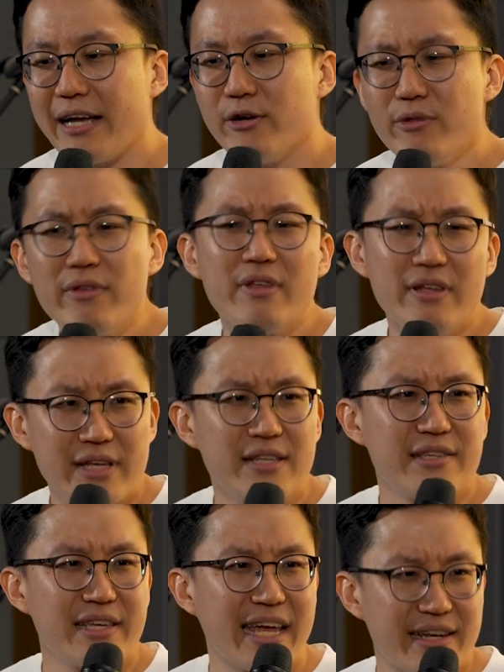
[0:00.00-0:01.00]
I don't think
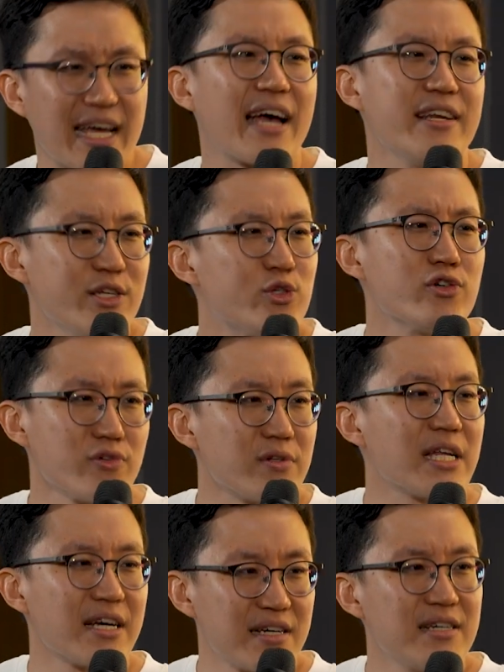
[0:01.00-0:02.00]
that's entirely true.